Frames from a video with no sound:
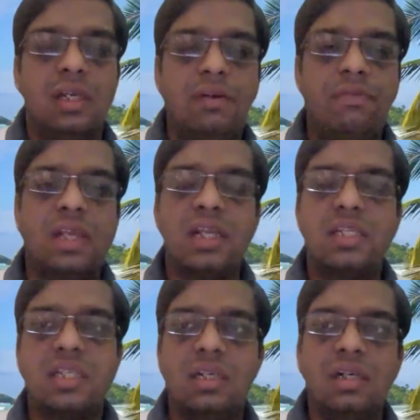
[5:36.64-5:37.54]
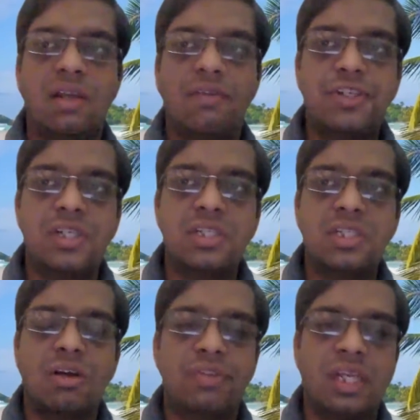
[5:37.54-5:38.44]
If there is a
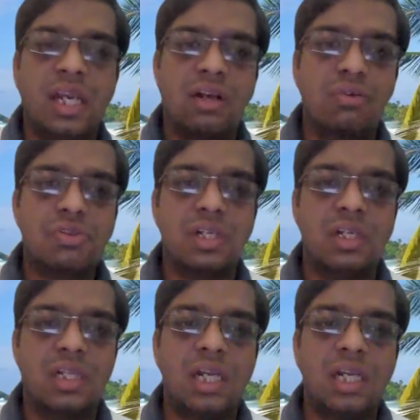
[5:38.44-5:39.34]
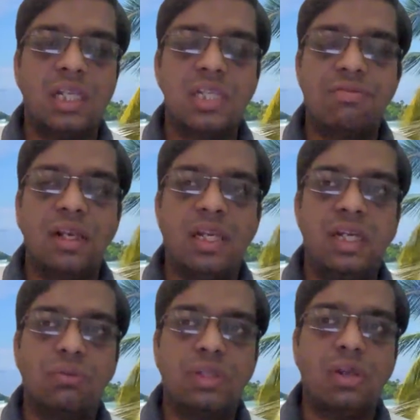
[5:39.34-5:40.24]
deficiency of the androgen, then this will
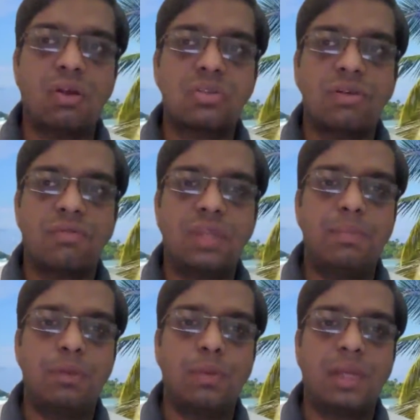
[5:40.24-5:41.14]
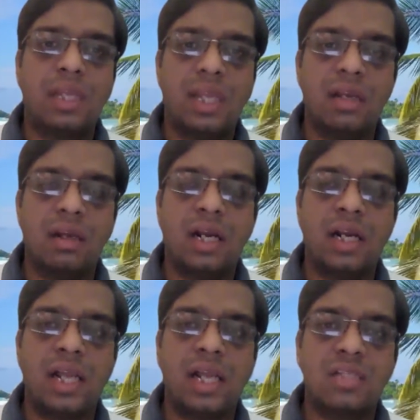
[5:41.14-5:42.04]
lead to the loss of the pubic hair
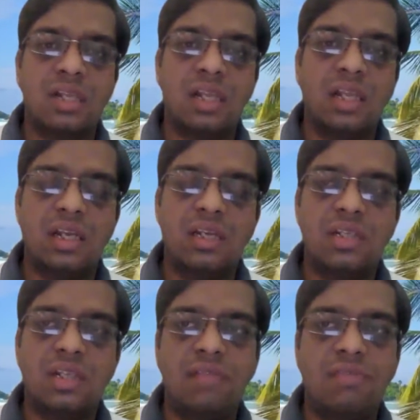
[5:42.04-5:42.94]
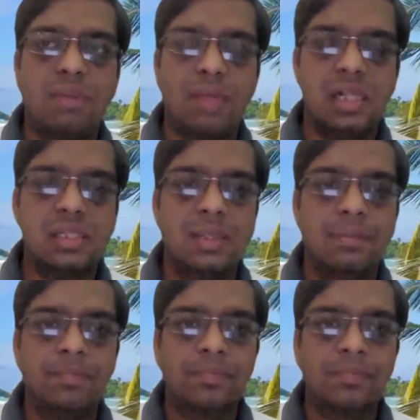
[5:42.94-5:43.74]
and axillary hairs in the females.